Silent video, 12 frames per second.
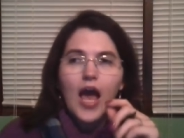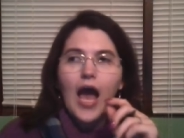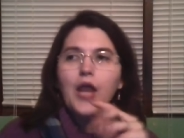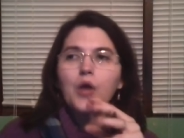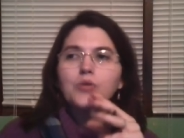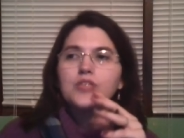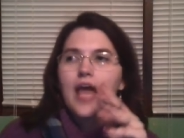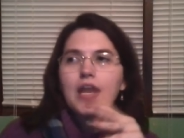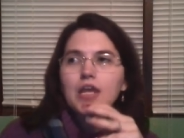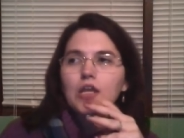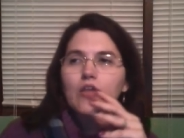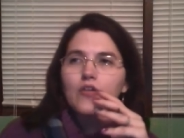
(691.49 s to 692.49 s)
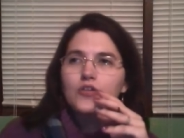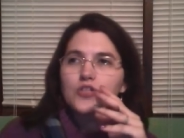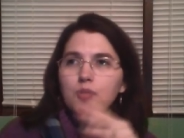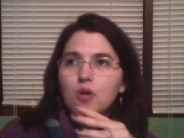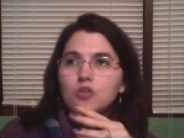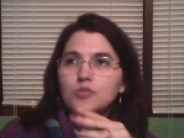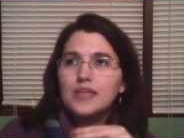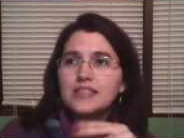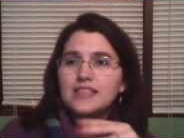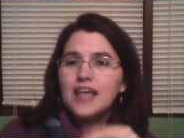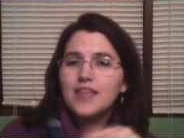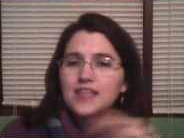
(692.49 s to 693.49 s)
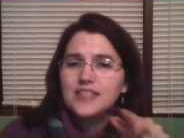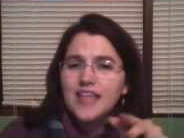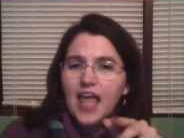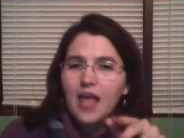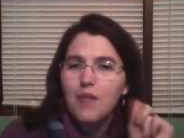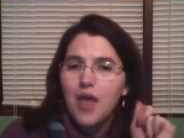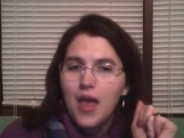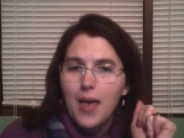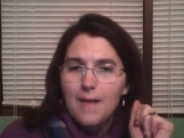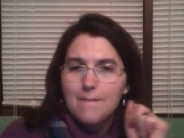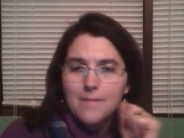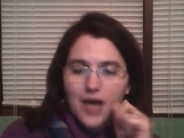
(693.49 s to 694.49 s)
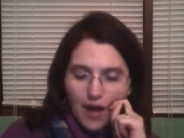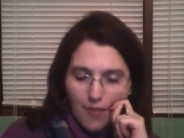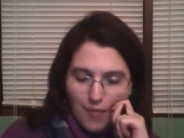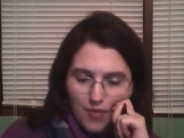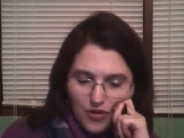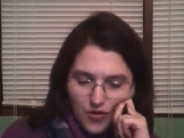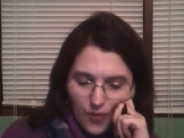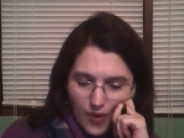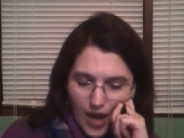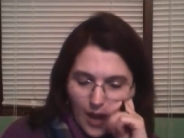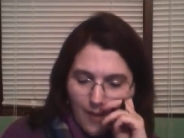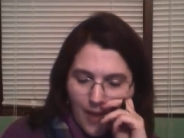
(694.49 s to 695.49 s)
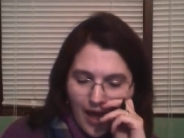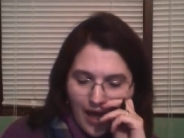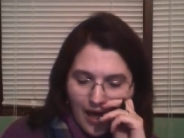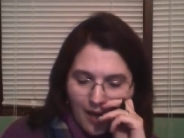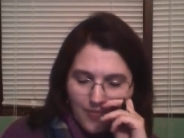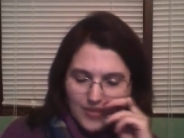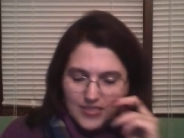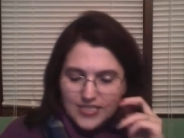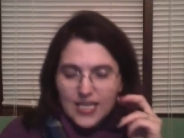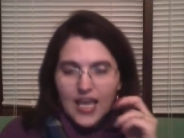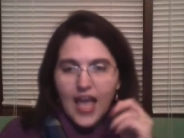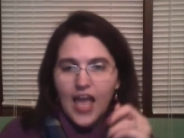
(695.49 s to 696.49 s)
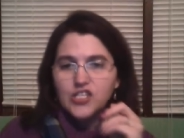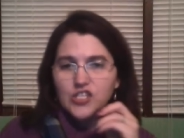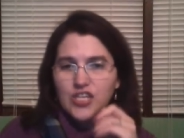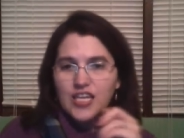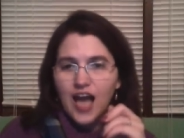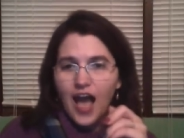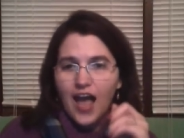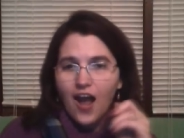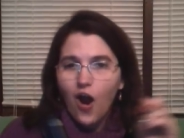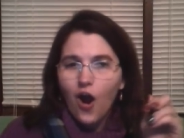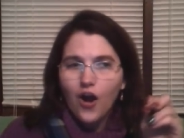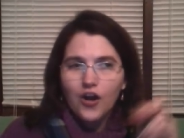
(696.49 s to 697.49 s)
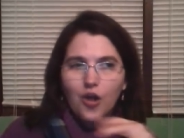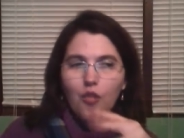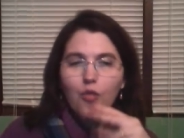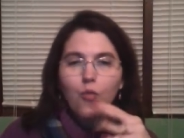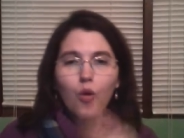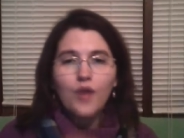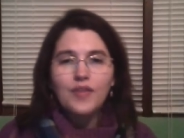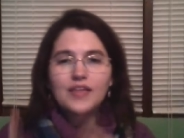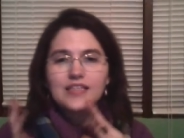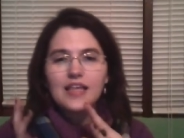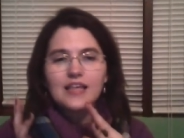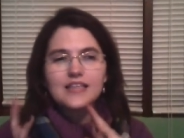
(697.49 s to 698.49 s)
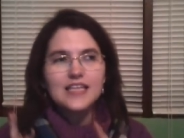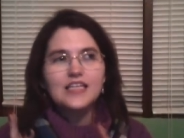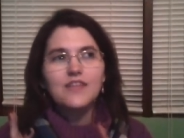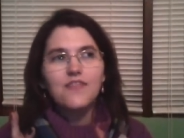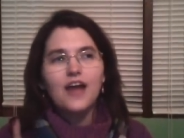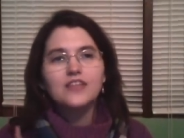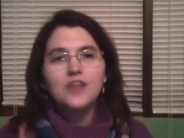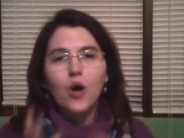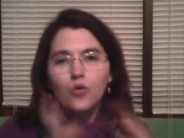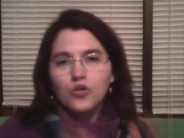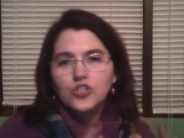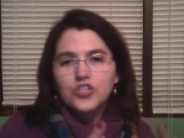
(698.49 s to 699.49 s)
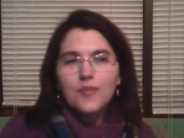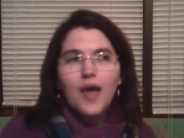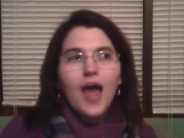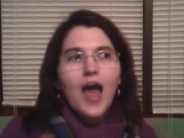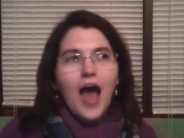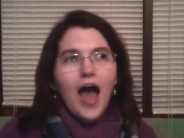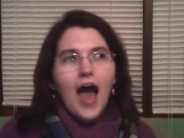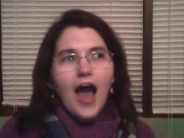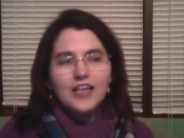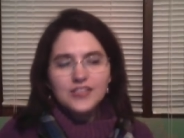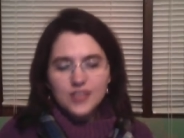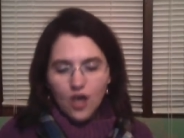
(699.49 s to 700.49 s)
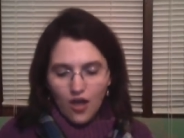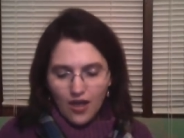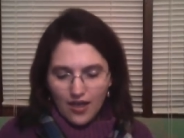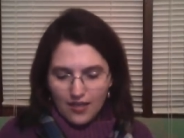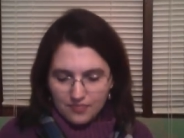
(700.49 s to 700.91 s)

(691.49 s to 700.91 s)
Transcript: I know technically they're supposed to be said the same, but I remember growing up, um, the T H E I R, you know, the one that signifies ownership, I saw,